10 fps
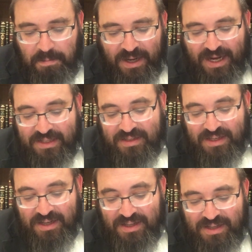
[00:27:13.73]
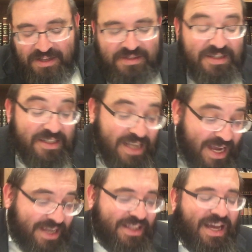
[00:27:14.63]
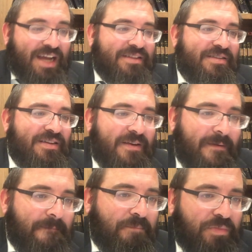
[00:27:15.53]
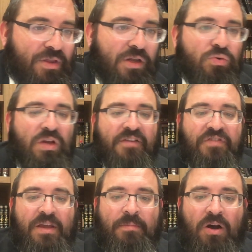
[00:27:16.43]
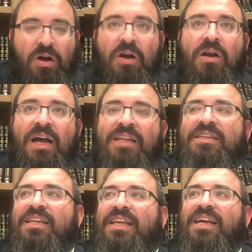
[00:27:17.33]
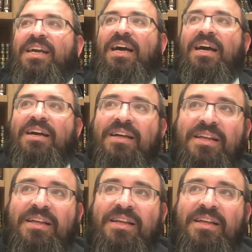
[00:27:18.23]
But to say that the lulavim are ad kedei kach,